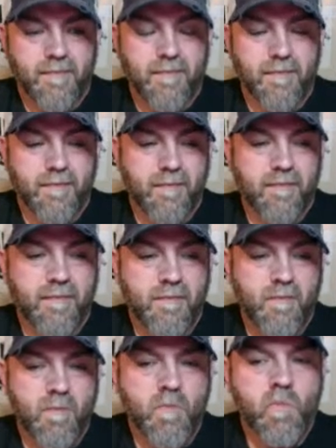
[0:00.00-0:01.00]

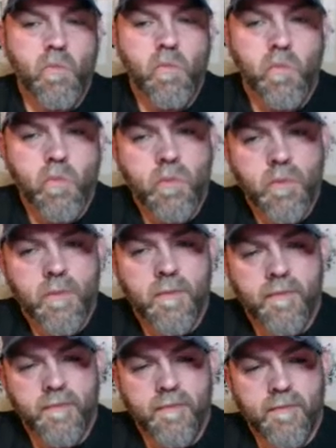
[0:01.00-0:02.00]

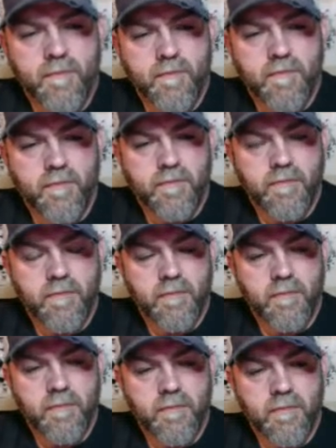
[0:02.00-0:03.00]

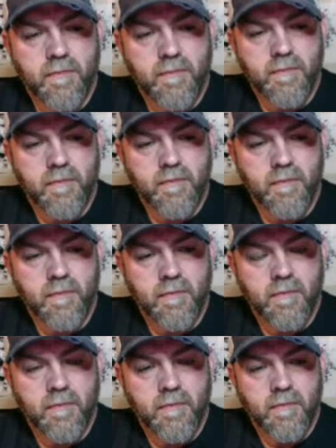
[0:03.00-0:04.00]

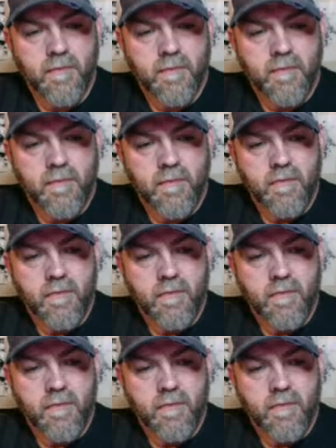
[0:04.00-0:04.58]
(not speaking)